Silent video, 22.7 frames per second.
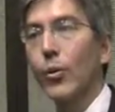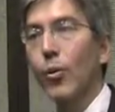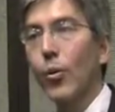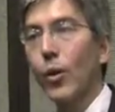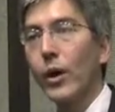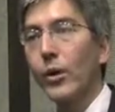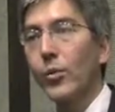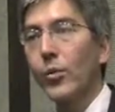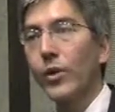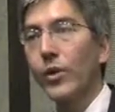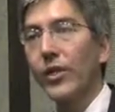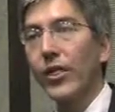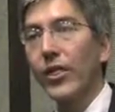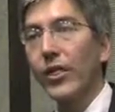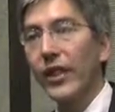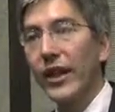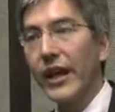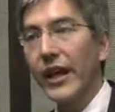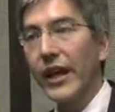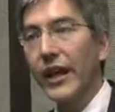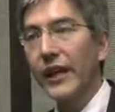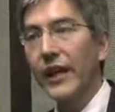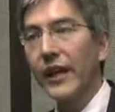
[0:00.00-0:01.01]
One would
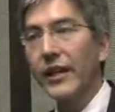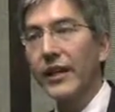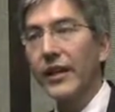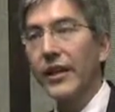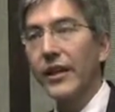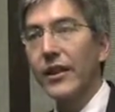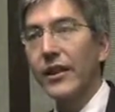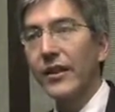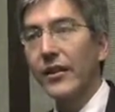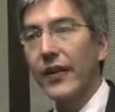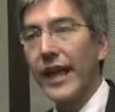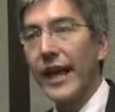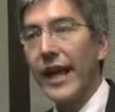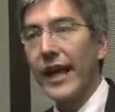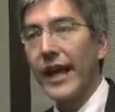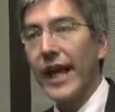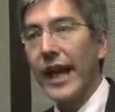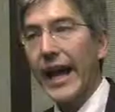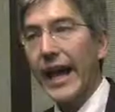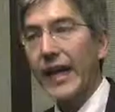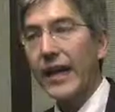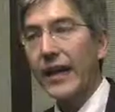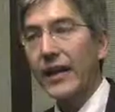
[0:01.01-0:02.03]
think
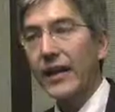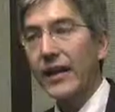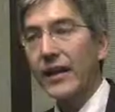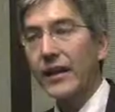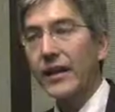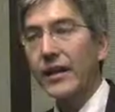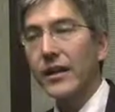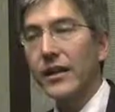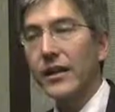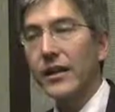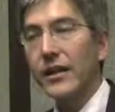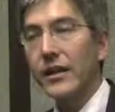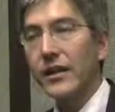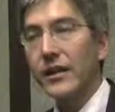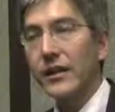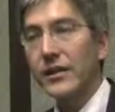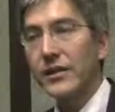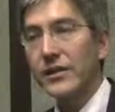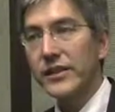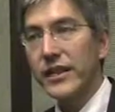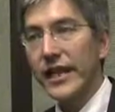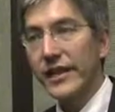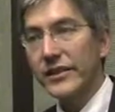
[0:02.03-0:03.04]
that adding
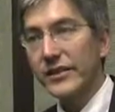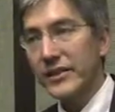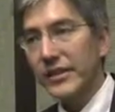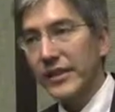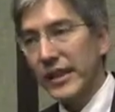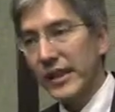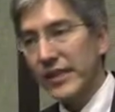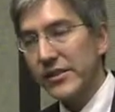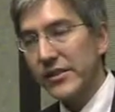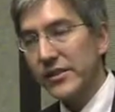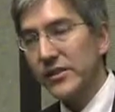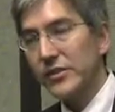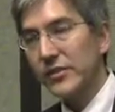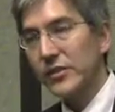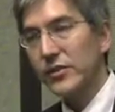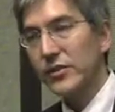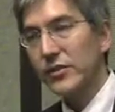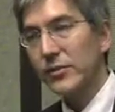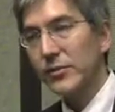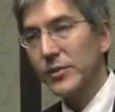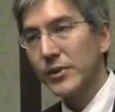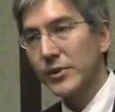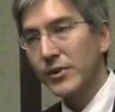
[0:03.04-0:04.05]
a STAT-C agent,
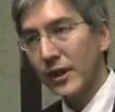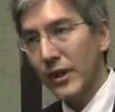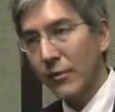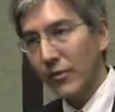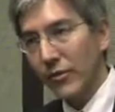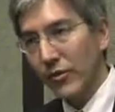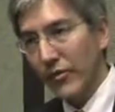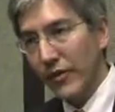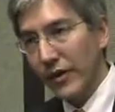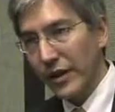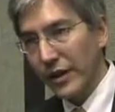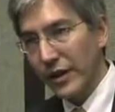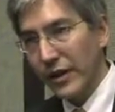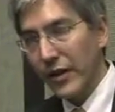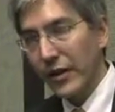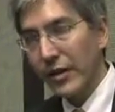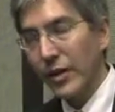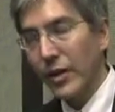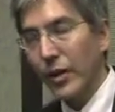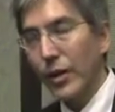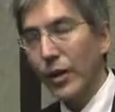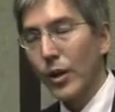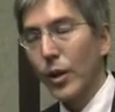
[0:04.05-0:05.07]
such as
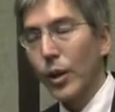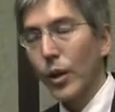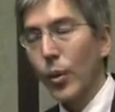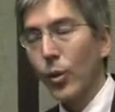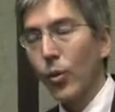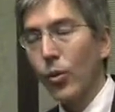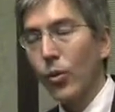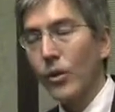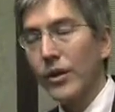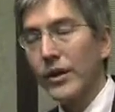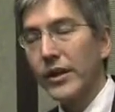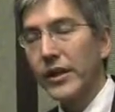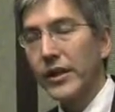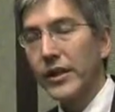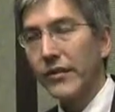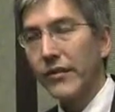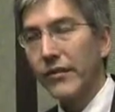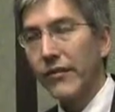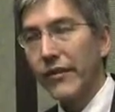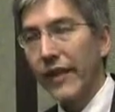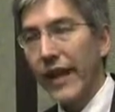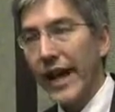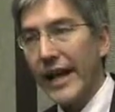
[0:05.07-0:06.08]
boceprevir, would
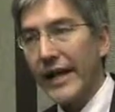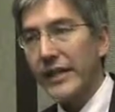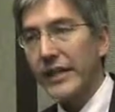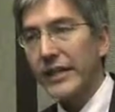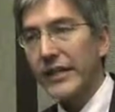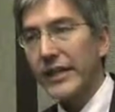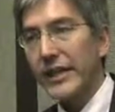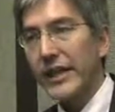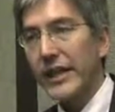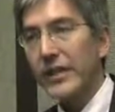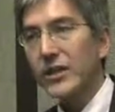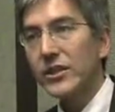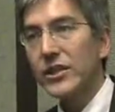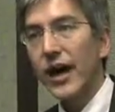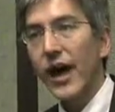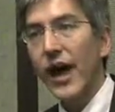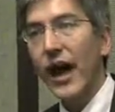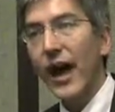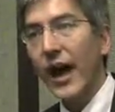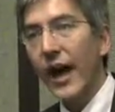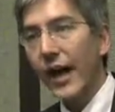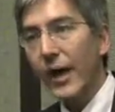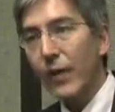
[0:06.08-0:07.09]
in fact lead to
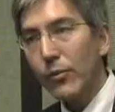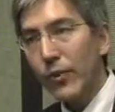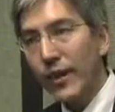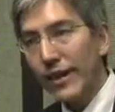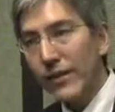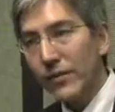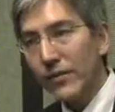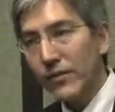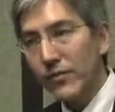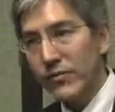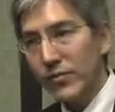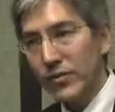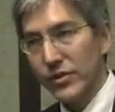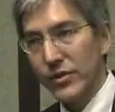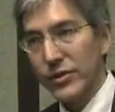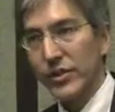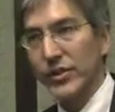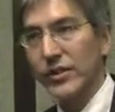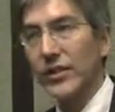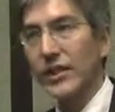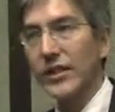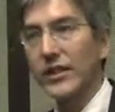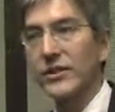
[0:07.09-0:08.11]
high rates of
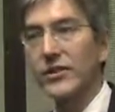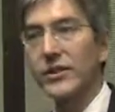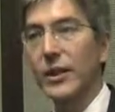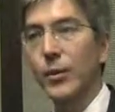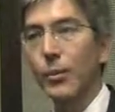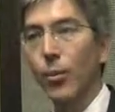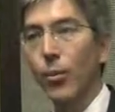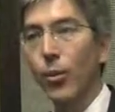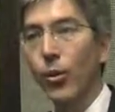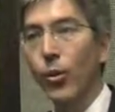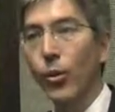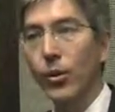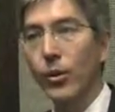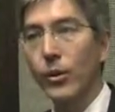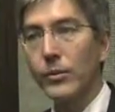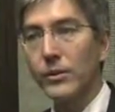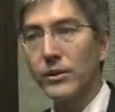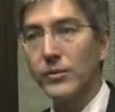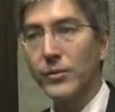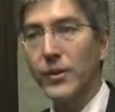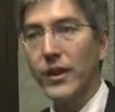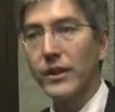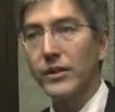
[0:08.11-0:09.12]
resistance and poor
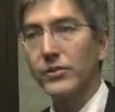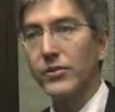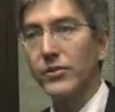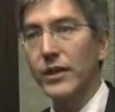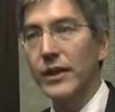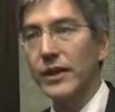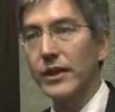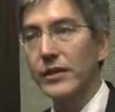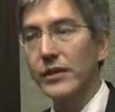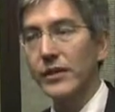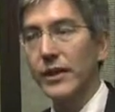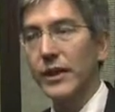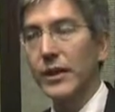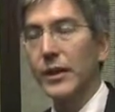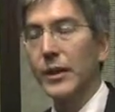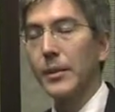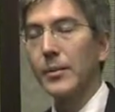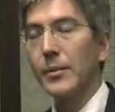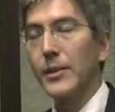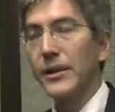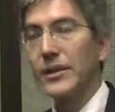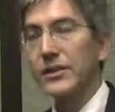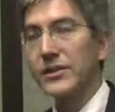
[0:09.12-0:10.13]
response rates,
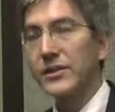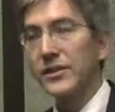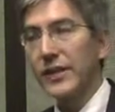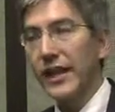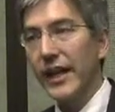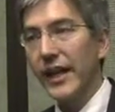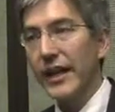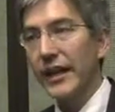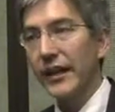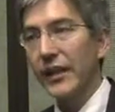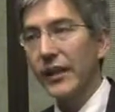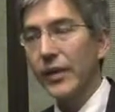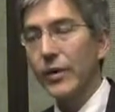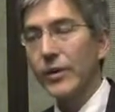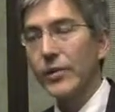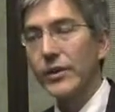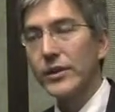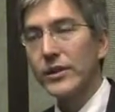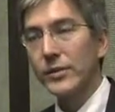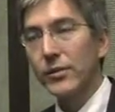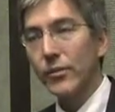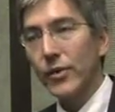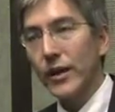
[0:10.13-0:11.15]
but instead,
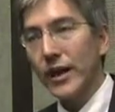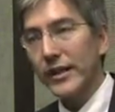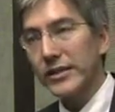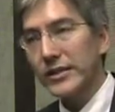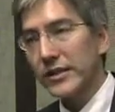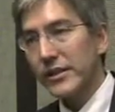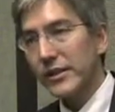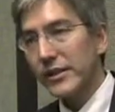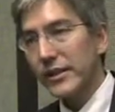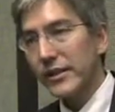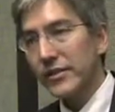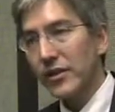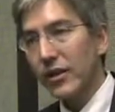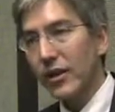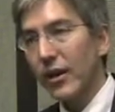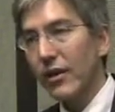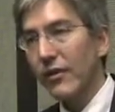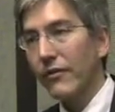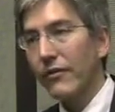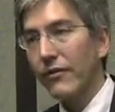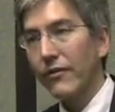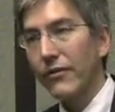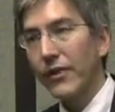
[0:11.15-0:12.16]
we surprisingly
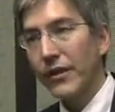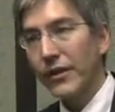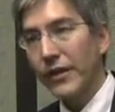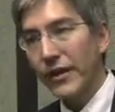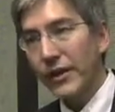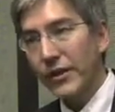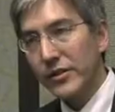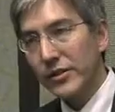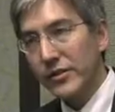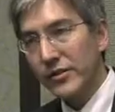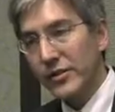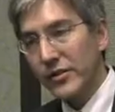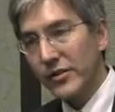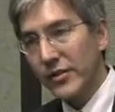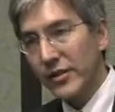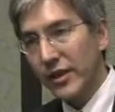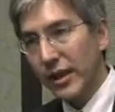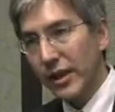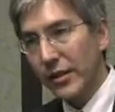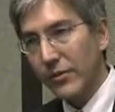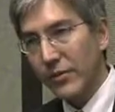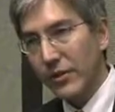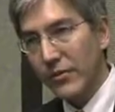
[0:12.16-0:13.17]
saw very good
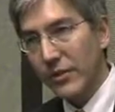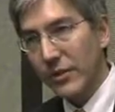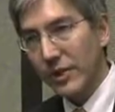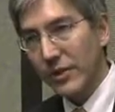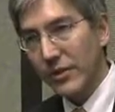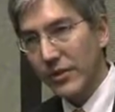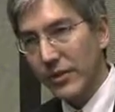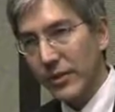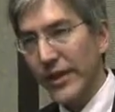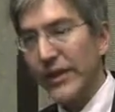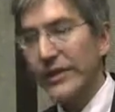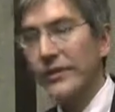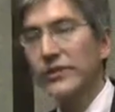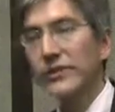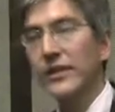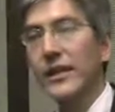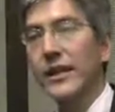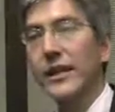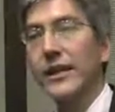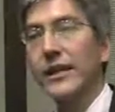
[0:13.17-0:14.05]
sustained response rates.